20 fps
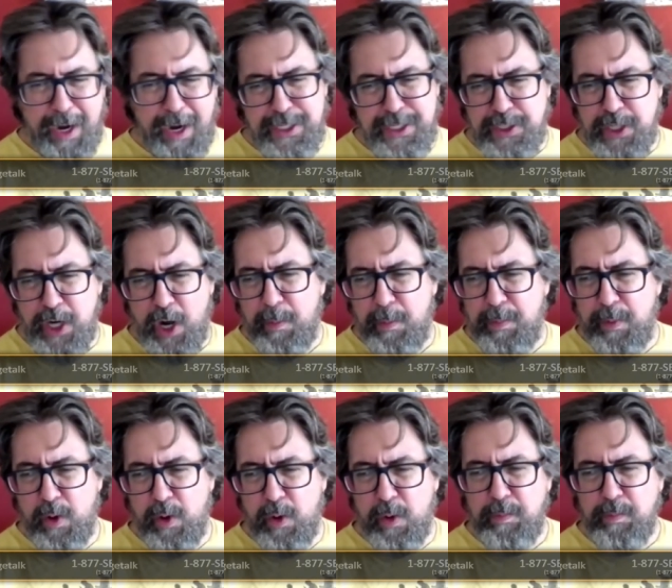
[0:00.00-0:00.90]
Bryce
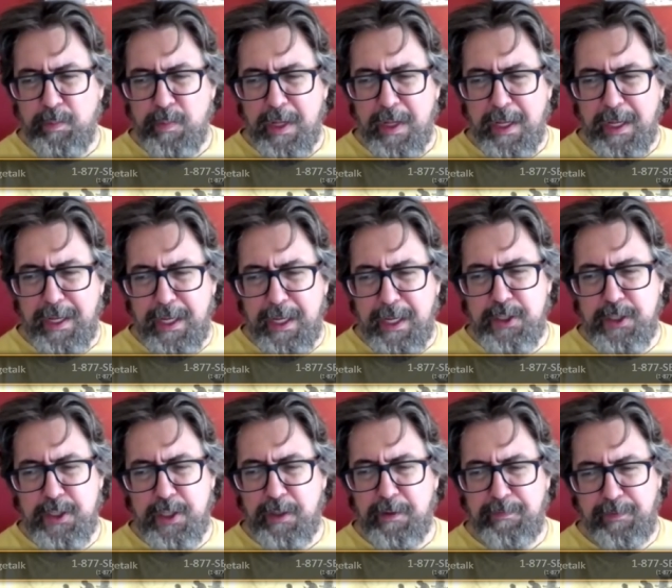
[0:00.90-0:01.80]
Harper
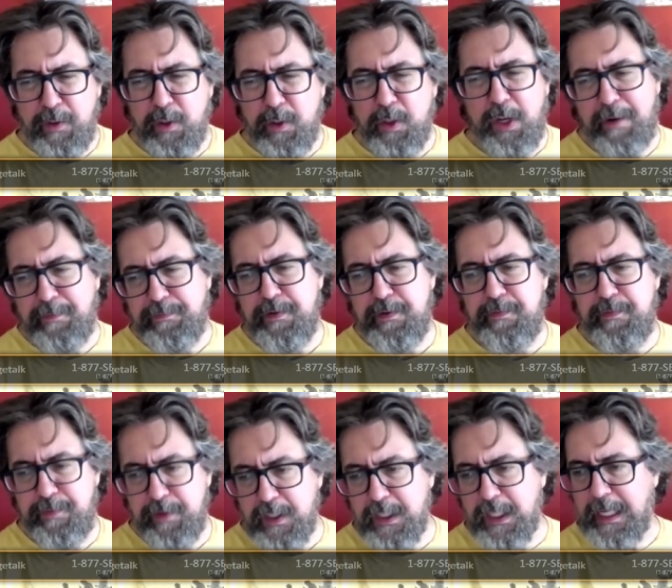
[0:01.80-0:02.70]
is a Philadelphia
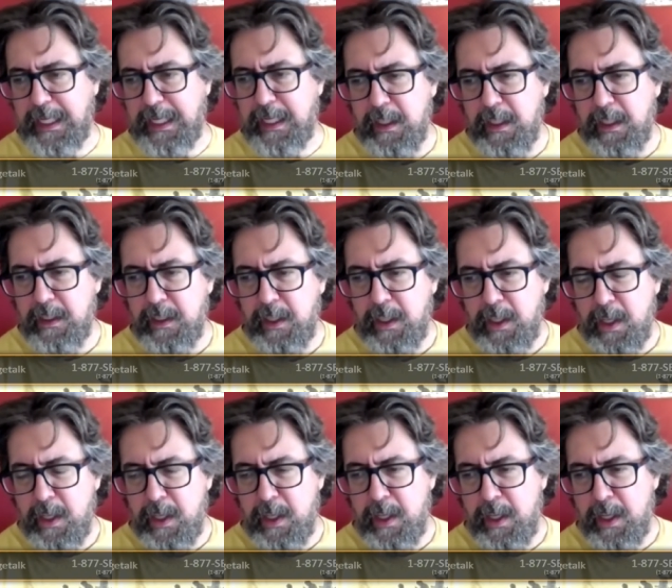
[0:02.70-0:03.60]
Philly.
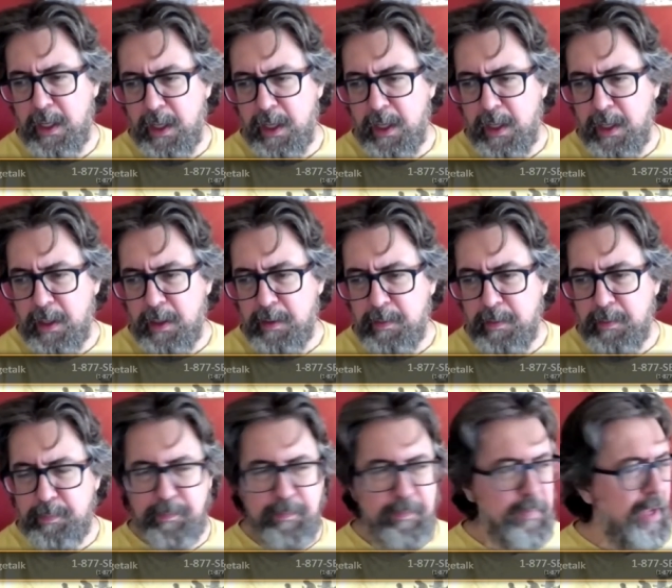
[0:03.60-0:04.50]
Mm-hmm.
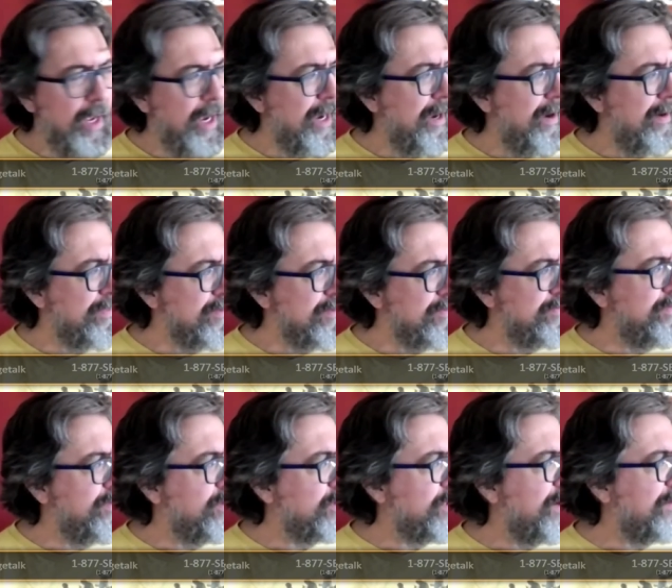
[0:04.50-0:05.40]
Uh, the
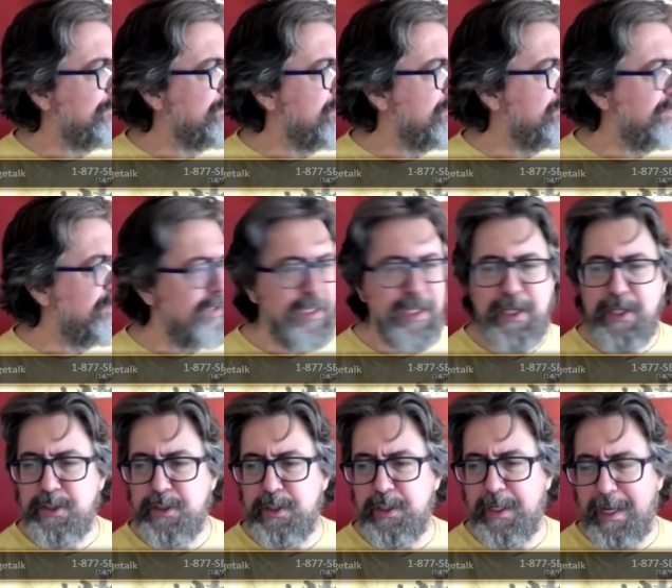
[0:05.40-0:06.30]
Philadelphia
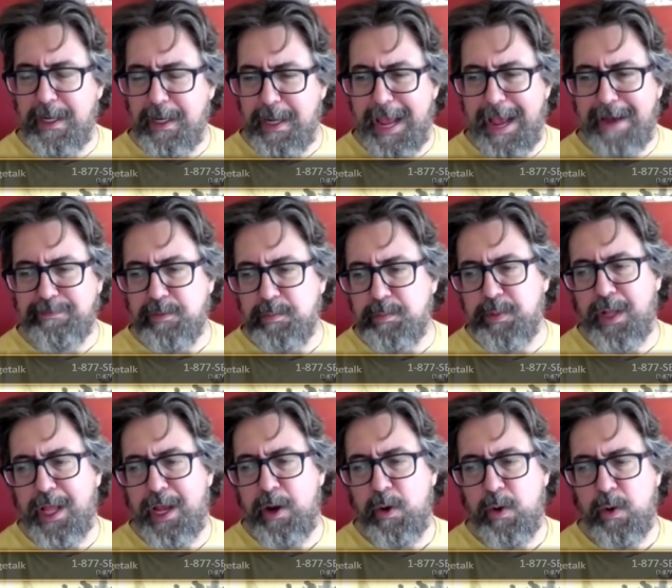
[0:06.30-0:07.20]
Phillies have a
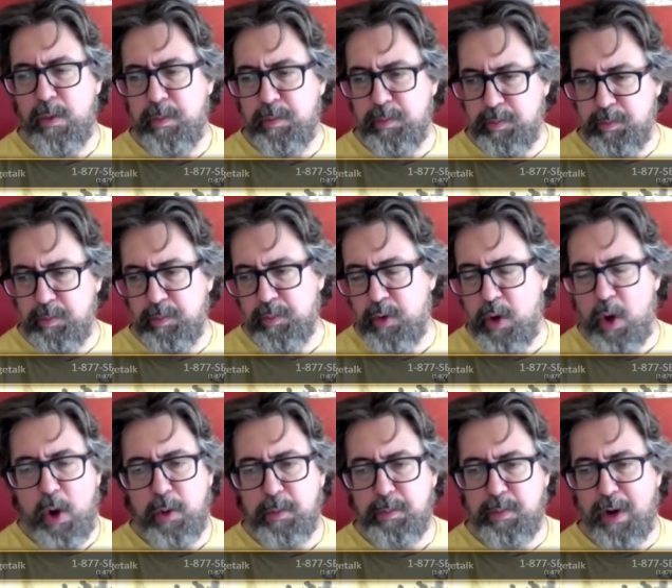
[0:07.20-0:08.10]
player
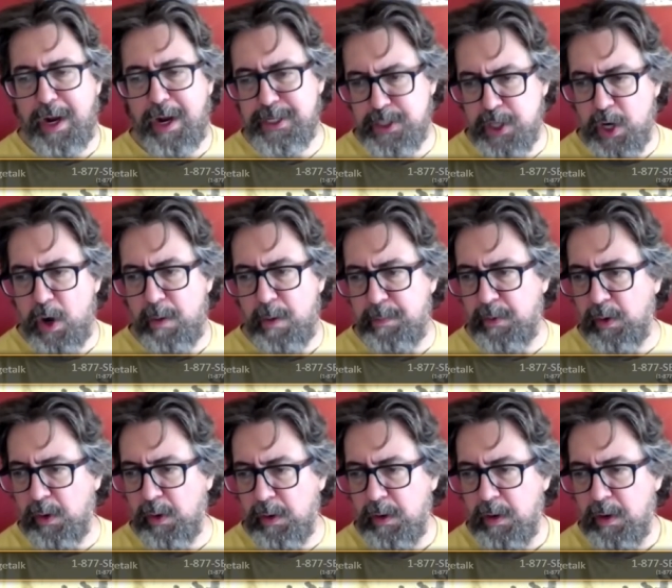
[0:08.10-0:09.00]
called Bryce
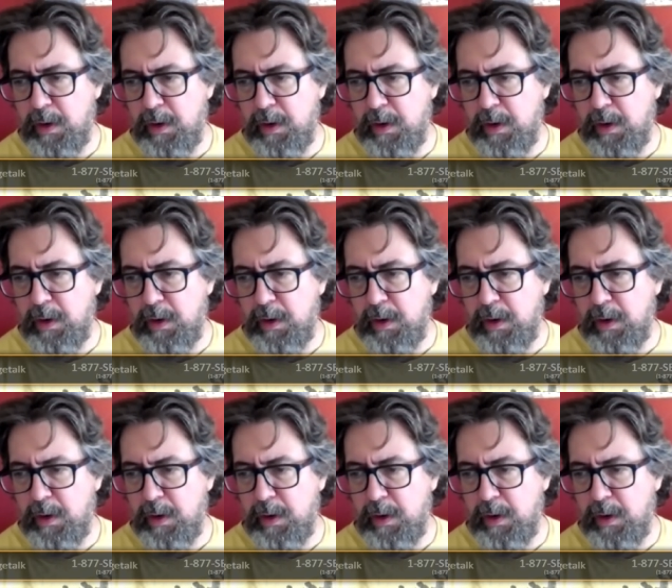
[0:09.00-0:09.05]
Harper.